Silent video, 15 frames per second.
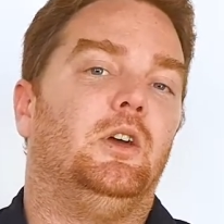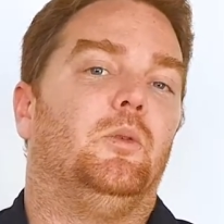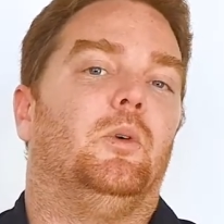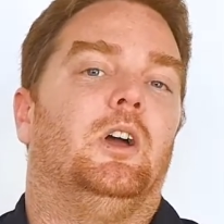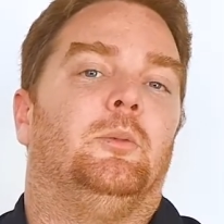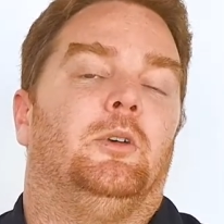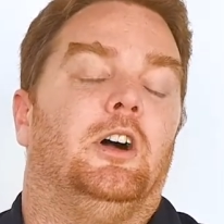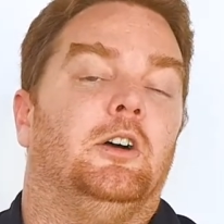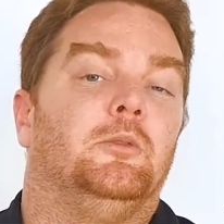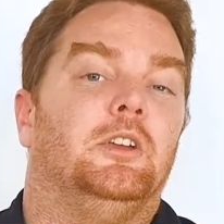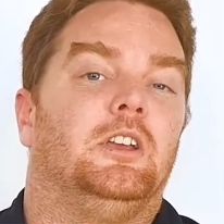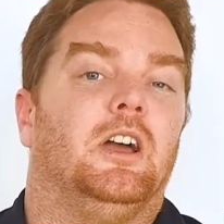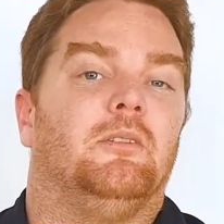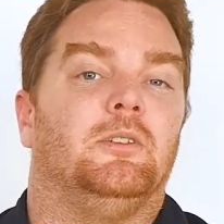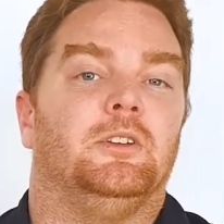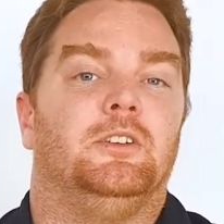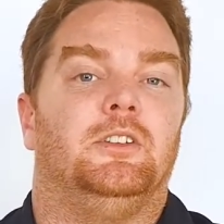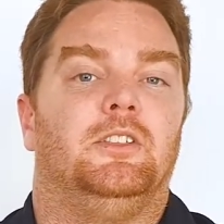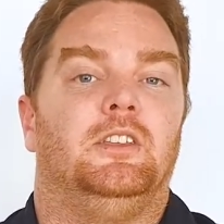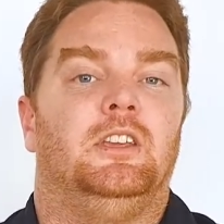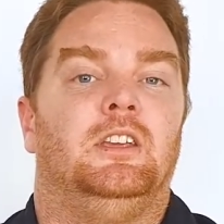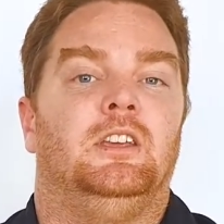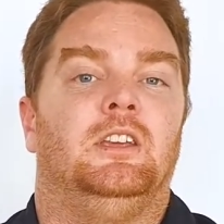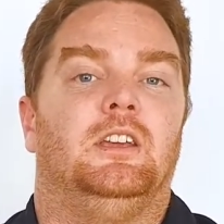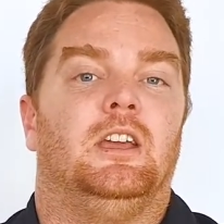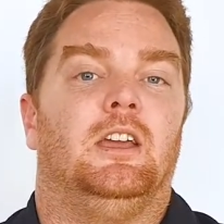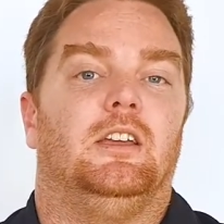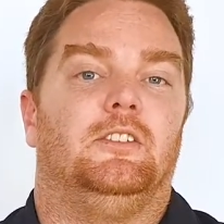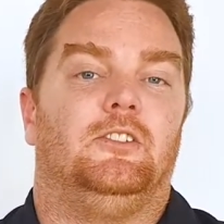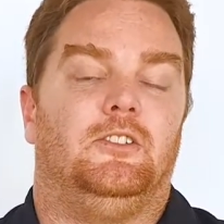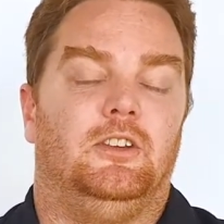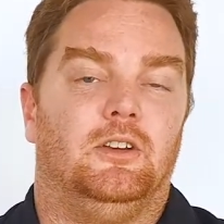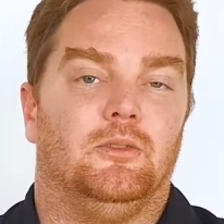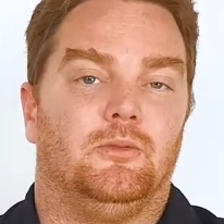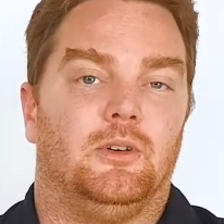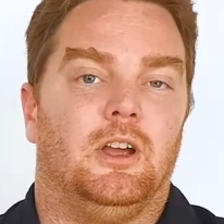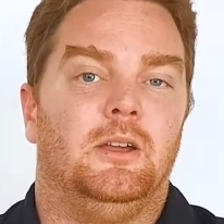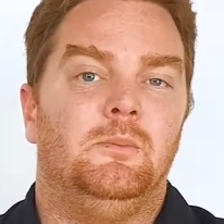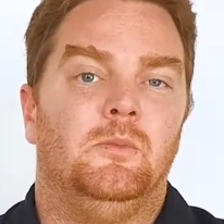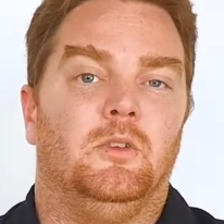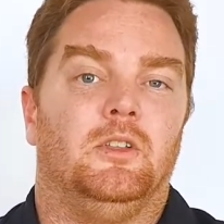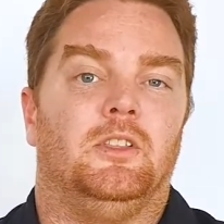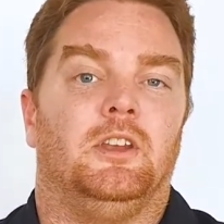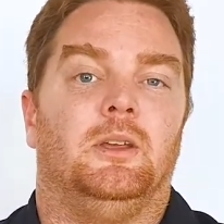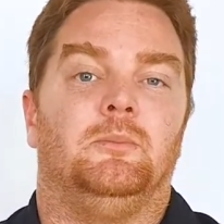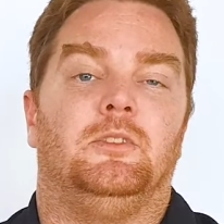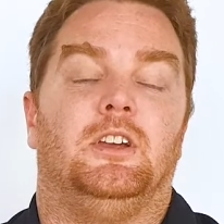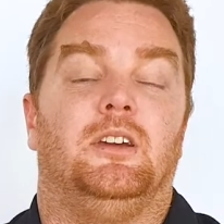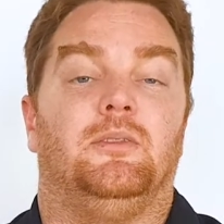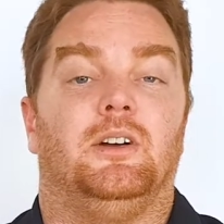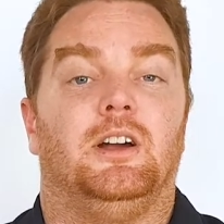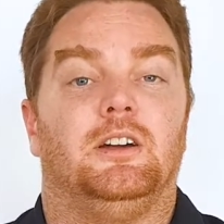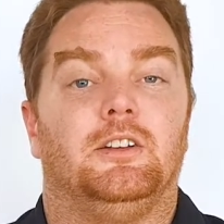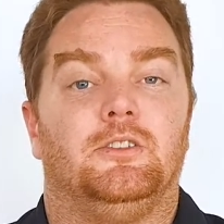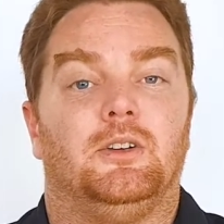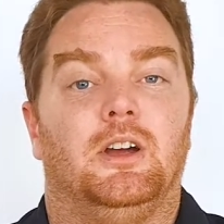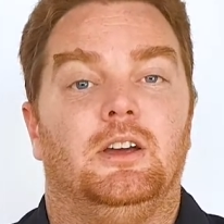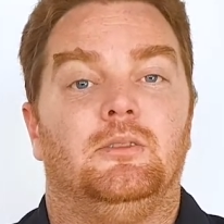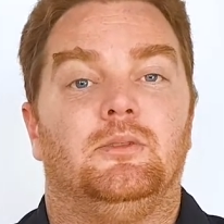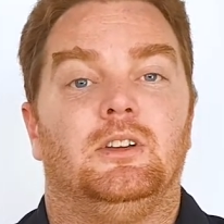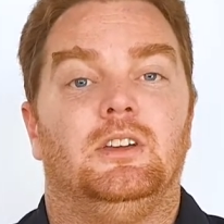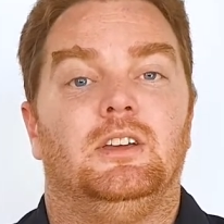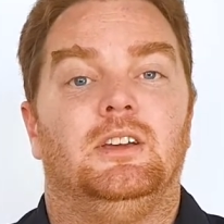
whereby we covered the steel frame with an MDF architrave